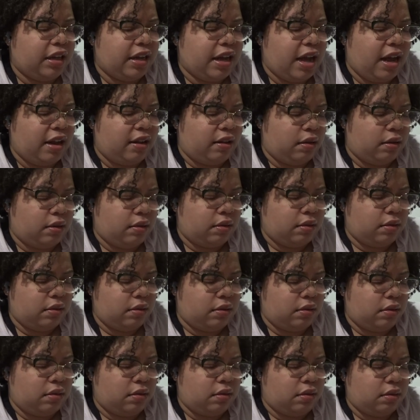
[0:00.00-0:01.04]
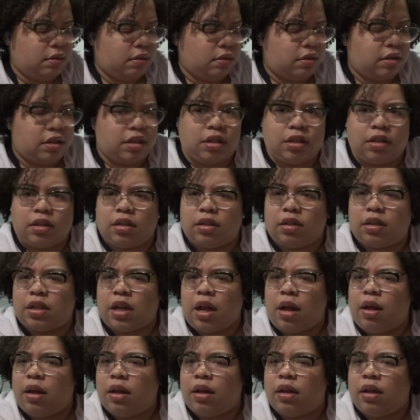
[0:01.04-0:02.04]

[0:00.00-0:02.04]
got so